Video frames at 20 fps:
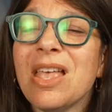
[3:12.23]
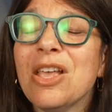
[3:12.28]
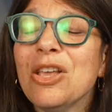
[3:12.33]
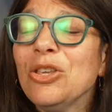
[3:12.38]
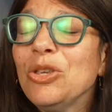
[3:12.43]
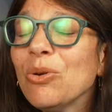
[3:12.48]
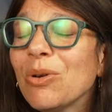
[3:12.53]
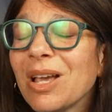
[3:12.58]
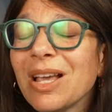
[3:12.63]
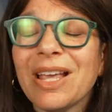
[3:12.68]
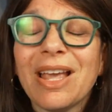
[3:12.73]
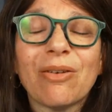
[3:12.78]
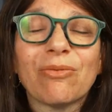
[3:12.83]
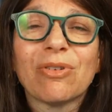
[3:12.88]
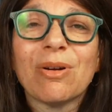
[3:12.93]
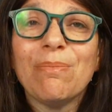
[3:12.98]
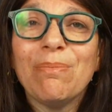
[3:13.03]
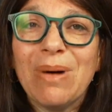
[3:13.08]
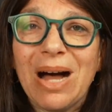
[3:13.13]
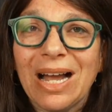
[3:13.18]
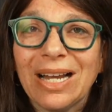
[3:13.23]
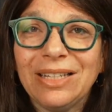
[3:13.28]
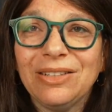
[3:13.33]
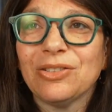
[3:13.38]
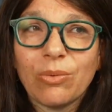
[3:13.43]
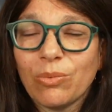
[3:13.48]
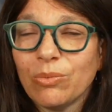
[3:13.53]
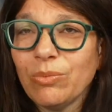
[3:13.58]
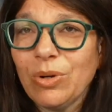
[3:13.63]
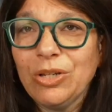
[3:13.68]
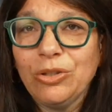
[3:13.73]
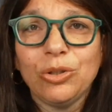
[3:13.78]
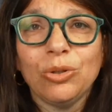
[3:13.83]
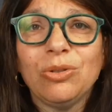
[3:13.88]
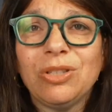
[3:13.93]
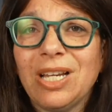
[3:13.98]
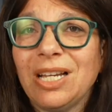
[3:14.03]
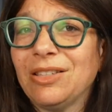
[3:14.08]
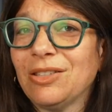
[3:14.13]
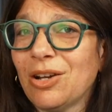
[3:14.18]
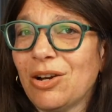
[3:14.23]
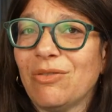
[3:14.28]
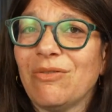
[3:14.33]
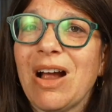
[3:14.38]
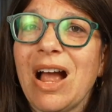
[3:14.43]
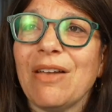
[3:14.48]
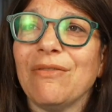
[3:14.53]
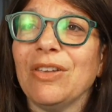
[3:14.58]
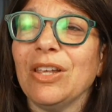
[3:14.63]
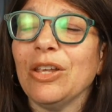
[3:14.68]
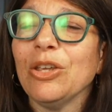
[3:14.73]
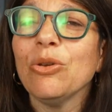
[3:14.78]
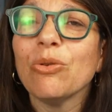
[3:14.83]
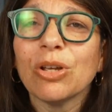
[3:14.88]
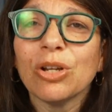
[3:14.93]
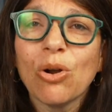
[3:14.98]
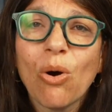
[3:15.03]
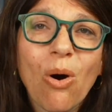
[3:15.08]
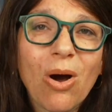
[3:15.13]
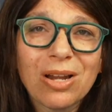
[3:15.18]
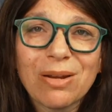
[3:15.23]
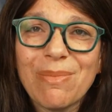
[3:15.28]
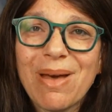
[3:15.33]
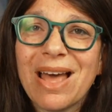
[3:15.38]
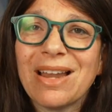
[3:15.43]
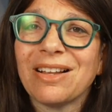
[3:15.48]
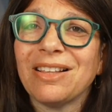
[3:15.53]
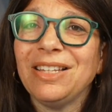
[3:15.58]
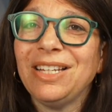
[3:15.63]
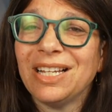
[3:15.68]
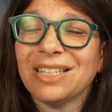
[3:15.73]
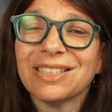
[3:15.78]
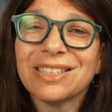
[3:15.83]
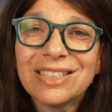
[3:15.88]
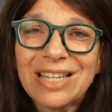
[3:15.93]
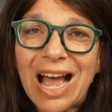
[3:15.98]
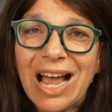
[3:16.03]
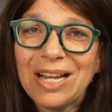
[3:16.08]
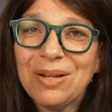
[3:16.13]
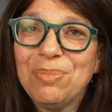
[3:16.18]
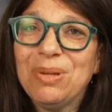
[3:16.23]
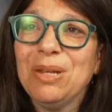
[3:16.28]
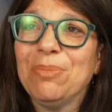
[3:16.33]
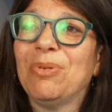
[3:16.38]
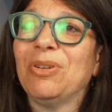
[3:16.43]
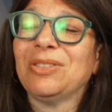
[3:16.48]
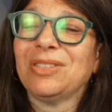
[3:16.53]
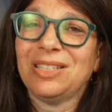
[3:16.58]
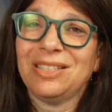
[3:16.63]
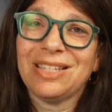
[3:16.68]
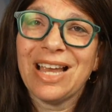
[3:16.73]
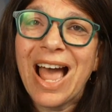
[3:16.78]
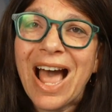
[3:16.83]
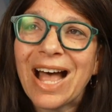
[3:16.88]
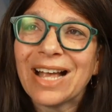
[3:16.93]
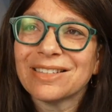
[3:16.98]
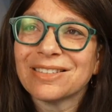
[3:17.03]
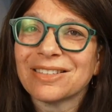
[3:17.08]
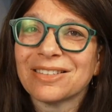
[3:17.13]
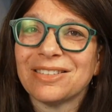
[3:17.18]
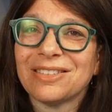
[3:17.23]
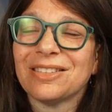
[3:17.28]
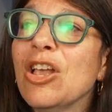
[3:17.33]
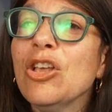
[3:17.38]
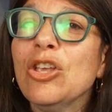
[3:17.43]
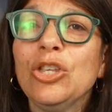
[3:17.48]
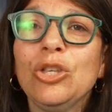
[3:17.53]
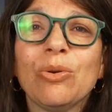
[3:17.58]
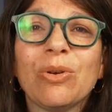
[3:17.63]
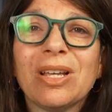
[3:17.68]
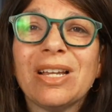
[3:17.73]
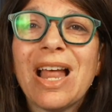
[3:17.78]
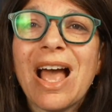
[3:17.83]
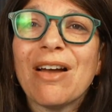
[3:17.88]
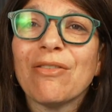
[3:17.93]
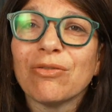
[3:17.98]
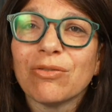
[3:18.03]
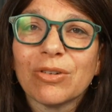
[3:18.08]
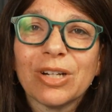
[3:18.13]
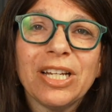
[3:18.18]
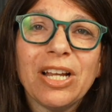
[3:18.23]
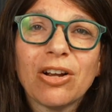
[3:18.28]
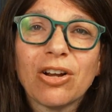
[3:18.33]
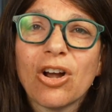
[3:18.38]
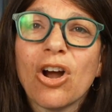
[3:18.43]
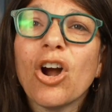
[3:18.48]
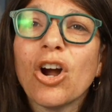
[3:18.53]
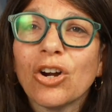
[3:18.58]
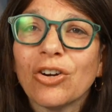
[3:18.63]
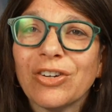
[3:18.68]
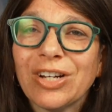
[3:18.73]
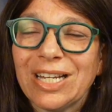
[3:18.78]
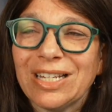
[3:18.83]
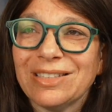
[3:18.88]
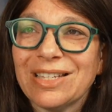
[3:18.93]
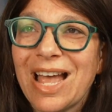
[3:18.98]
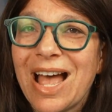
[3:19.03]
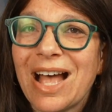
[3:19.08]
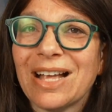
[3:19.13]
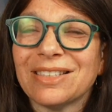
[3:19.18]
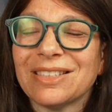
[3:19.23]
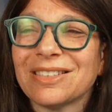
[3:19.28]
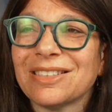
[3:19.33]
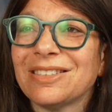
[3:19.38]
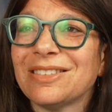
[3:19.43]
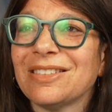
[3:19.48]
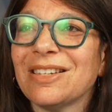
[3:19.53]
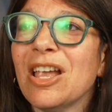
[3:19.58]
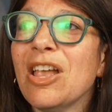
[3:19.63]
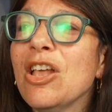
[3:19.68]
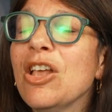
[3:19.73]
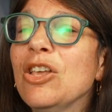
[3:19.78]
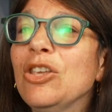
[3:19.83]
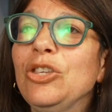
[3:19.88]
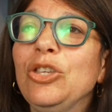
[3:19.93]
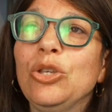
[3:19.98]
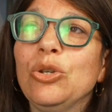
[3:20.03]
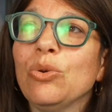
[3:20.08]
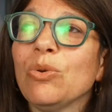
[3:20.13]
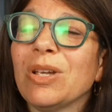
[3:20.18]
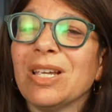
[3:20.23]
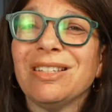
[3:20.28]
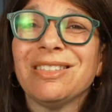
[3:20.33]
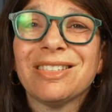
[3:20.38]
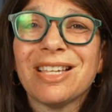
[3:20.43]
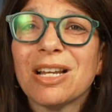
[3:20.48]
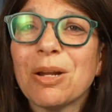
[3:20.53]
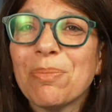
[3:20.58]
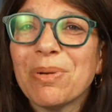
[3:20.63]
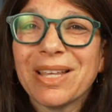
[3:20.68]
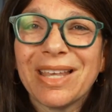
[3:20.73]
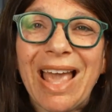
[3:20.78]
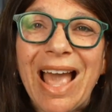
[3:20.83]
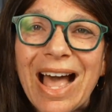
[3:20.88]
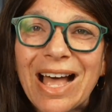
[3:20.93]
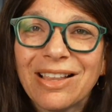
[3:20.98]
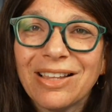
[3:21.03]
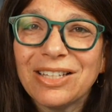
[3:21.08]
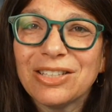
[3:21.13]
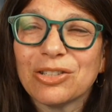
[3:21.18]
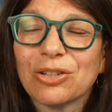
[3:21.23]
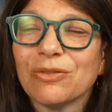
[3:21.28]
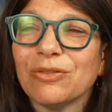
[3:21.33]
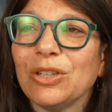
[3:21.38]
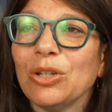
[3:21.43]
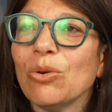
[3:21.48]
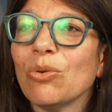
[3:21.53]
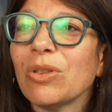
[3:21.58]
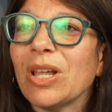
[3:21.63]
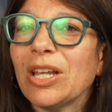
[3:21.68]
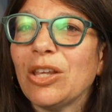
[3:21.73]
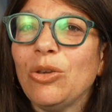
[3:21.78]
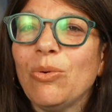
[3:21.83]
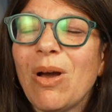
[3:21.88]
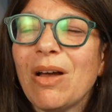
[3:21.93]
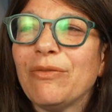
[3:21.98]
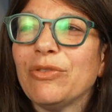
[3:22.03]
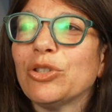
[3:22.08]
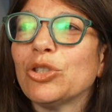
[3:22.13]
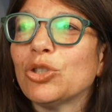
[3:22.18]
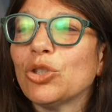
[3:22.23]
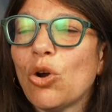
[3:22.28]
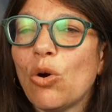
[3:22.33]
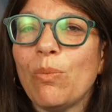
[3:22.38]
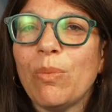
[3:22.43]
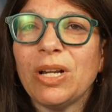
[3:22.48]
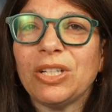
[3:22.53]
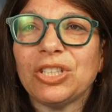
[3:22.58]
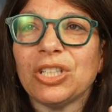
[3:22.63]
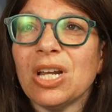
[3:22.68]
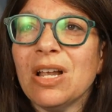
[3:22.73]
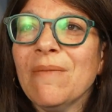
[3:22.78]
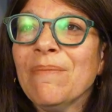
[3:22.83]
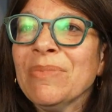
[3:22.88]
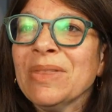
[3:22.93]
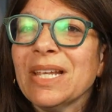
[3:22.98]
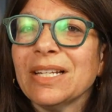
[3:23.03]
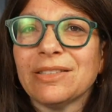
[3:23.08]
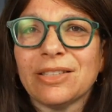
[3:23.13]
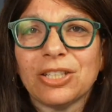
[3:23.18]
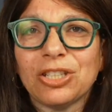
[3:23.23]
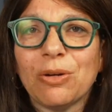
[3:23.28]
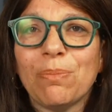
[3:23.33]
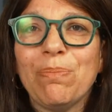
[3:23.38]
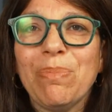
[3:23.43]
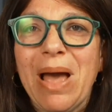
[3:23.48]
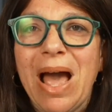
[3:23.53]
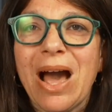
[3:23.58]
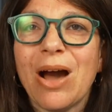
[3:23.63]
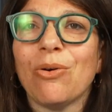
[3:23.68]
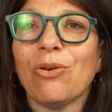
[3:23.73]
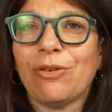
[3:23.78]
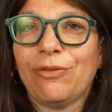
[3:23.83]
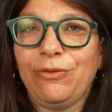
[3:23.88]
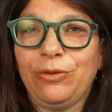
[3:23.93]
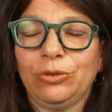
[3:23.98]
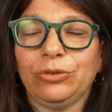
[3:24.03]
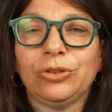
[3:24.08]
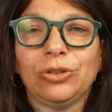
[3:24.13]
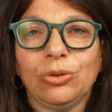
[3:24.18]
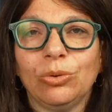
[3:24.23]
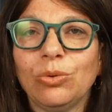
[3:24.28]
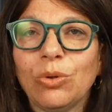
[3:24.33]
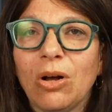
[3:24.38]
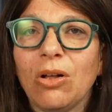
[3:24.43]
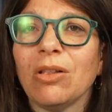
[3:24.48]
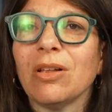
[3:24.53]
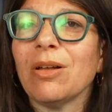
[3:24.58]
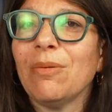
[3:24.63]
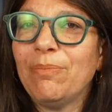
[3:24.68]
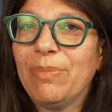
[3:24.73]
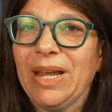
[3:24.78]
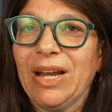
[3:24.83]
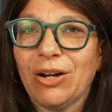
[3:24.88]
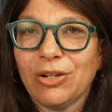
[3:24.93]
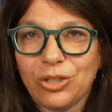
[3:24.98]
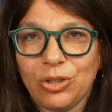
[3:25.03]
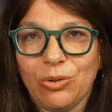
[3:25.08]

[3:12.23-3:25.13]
You can get reminders when due dates are arriving. You can automatically assign people to tasks. You can have reoccurring tasks. You can set up a calendar view. Like you have so much, it's such a powerful tool compared to